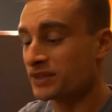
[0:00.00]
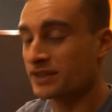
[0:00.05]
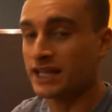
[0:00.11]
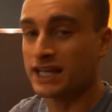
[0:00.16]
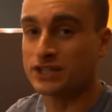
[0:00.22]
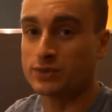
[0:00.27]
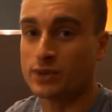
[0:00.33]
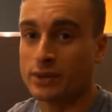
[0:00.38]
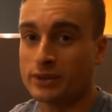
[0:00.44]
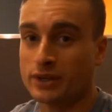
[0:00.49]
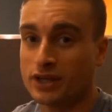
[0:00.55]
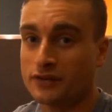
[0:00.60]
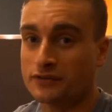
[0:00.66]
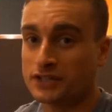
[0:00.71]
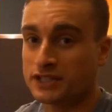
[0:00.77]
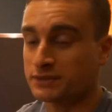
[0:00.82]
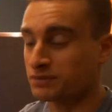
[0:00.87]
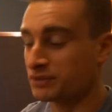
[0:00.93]
That's why we
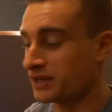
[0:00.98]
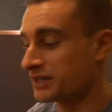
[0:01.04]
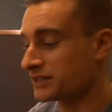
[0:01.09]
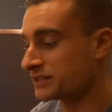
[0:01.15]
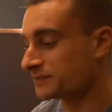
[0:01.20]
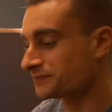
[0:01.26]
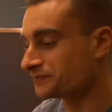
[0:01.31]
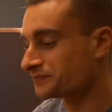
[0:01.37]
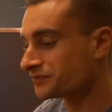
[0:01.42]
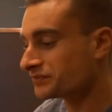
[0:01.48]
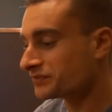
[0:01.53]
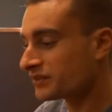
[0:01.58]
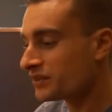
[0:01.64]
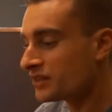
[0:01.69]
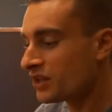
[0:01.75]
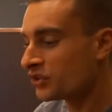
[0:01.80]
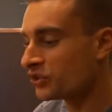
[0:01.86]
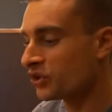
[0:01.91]
love this place.
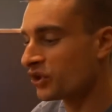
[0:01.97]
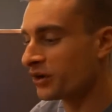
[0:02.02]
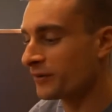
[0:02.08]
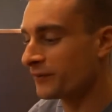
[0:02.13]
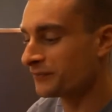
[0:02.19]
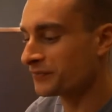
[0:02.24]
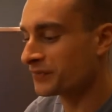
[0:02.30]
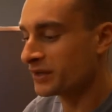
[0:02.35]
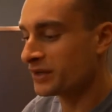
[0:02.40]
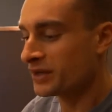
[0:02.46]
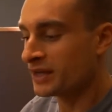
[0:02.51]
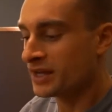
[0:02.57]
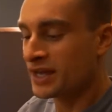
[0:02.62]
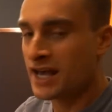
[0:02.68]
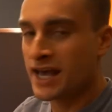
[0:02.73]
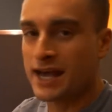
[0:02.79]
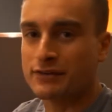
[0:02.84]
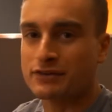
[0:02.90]
Um,
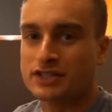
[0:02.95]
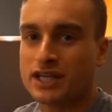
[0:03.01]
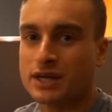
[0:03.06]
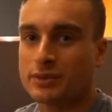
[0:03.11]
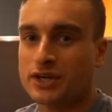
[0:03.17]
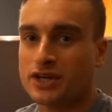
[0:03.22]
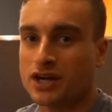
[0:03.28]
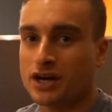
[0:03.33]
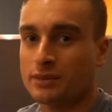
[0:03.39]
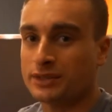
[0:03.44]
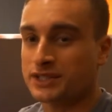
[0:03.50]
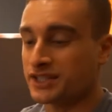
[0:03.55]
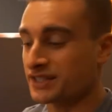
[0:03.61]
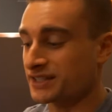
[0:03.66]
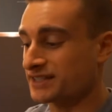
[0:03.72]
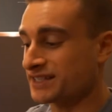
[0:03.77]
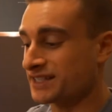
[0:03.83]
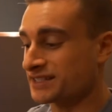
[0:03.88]
every time we come, it's
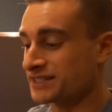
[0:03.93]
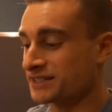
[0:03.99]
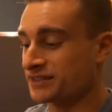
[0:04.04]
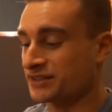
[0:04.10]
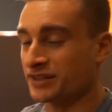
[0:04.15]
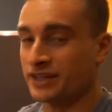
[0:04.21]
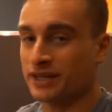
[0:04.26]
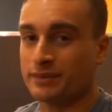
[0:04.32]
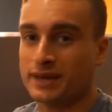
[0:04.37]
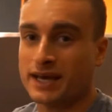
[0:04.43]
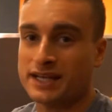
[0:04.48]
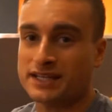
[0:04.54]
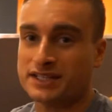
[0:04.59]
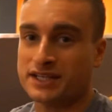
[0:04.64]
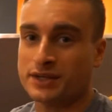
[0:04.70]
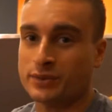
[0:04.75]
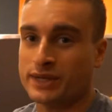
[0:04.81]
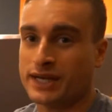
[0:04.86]
consistently
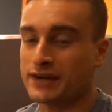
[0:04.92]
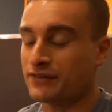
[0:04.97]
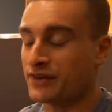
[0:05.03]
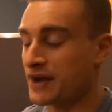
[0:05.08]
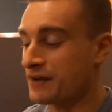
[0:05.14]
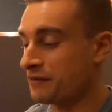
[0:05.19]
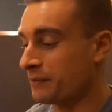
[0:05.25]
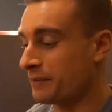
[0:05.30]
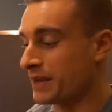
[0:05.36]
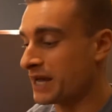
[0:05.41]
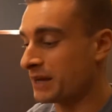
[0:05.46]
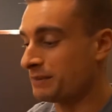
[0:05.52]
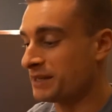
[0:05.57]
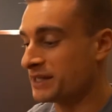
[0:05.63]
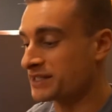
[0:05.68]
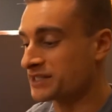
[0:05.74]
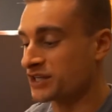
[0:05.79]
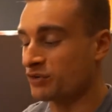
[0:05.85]
amazing. You never have a bad
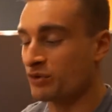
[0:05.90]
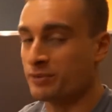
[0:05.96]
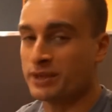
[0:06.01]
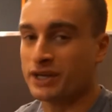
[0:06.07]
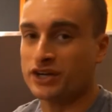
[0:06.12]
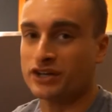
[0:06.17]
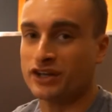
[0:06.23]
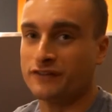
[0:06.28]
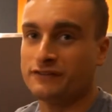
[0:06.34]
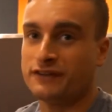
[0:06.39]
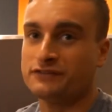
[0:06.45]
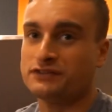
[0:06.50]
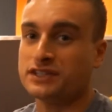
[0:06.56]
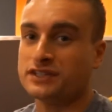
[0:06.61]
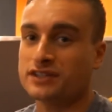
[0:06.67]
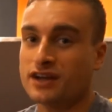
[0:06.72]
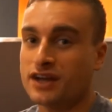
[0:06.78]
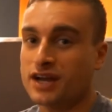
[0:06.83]
pizza. We've been here like fifty
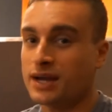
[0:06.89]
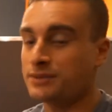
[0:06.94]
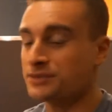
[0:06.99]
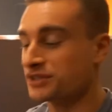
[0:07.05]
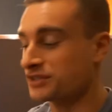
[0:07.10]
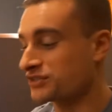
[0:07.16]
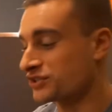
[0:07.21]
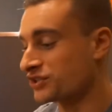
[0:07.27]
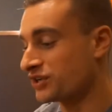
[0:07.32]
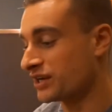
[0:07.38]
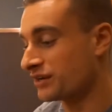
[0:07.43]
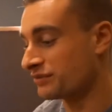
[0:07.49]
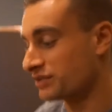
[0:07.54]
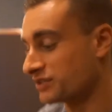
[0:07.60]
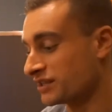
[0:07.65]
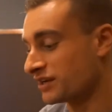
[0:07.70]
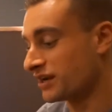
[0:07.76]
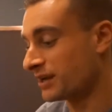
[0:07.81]
times. It's good
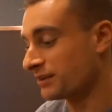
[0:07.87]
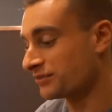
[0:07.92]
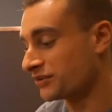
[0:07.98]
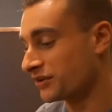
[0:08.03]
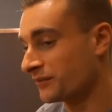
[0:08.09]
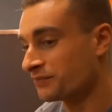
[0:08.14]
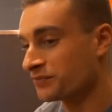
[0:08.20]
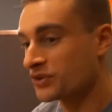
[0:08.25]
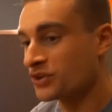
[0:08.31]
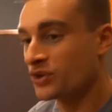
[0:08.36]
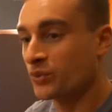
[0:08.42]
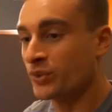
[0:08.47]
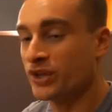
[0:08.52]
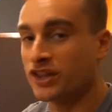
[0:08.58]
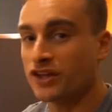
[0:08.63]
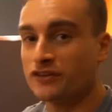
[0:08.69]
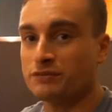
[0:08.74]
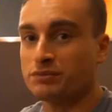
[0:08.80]
every time. So we
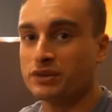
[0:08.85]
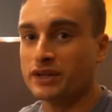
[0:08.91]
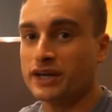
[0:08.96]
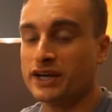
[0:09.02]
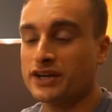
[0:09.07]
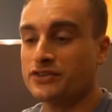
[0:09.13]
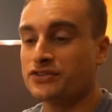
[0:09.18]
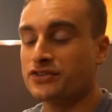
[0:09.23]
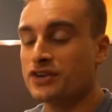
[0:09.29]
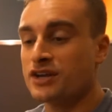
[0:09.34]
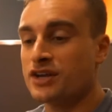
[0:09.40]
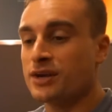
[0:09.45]
love Blaze.